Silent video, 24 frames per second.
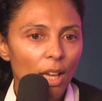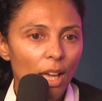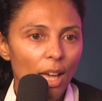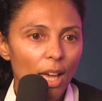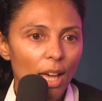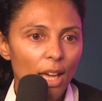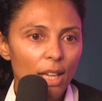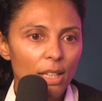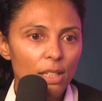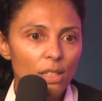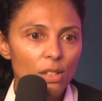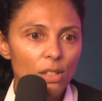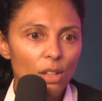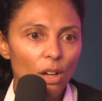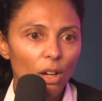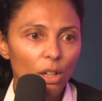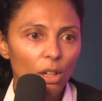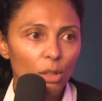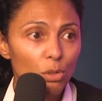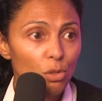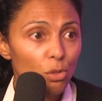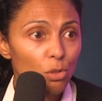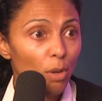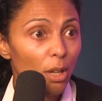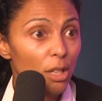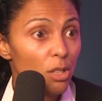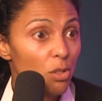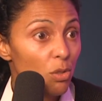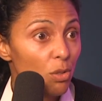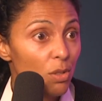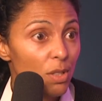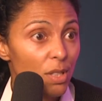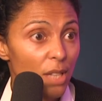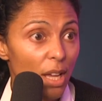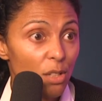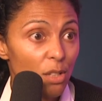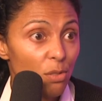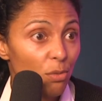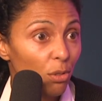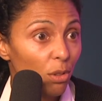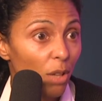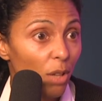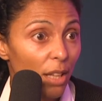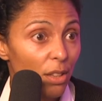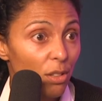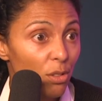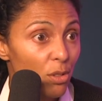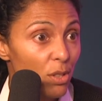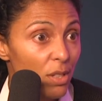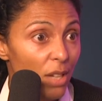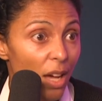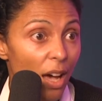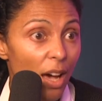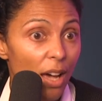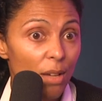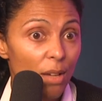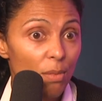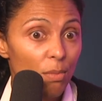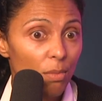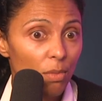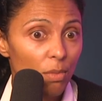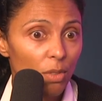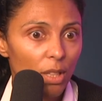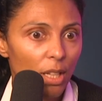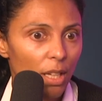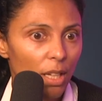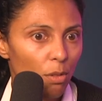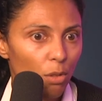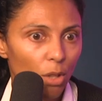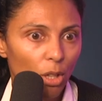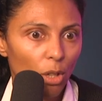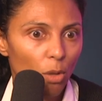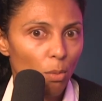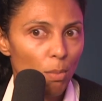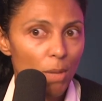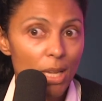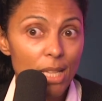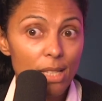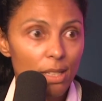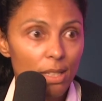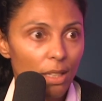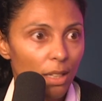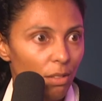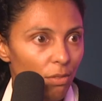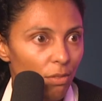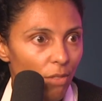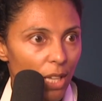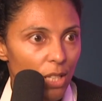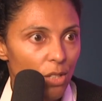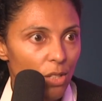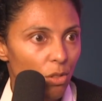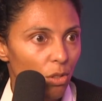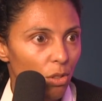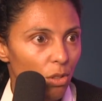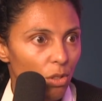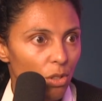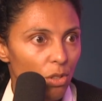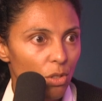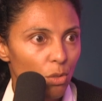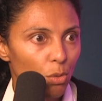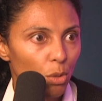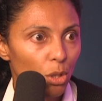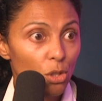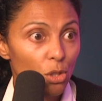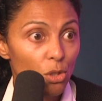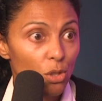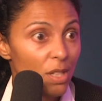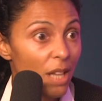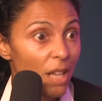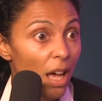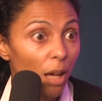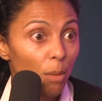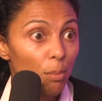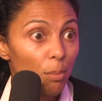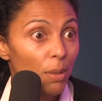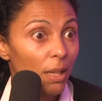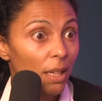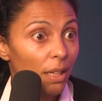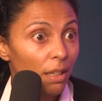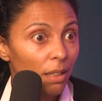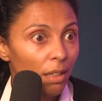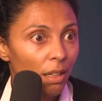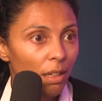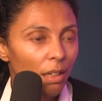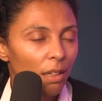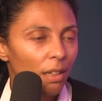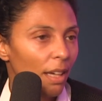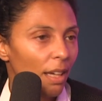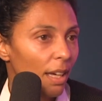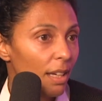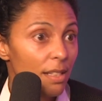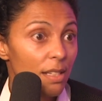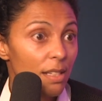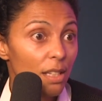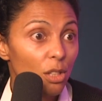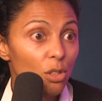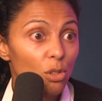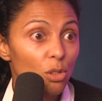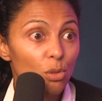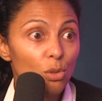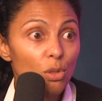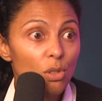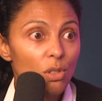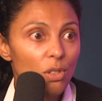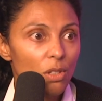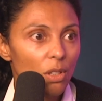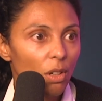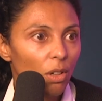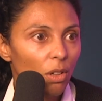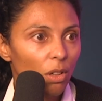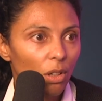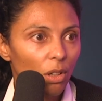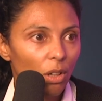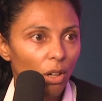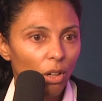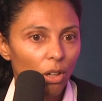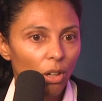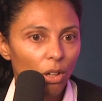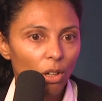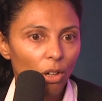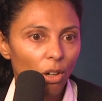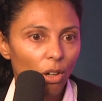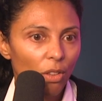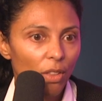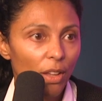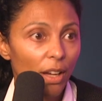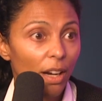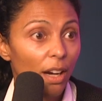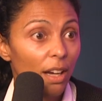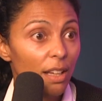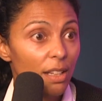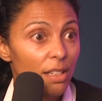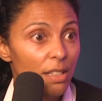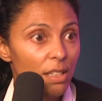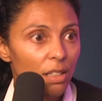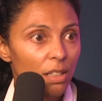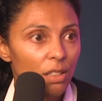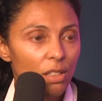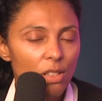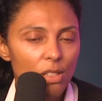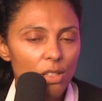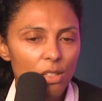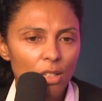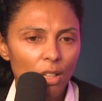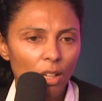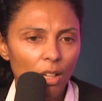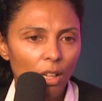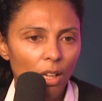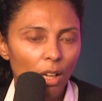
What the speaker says: And it was quite successful at the time. They were amazing investors. We're just helping execute on their ideas.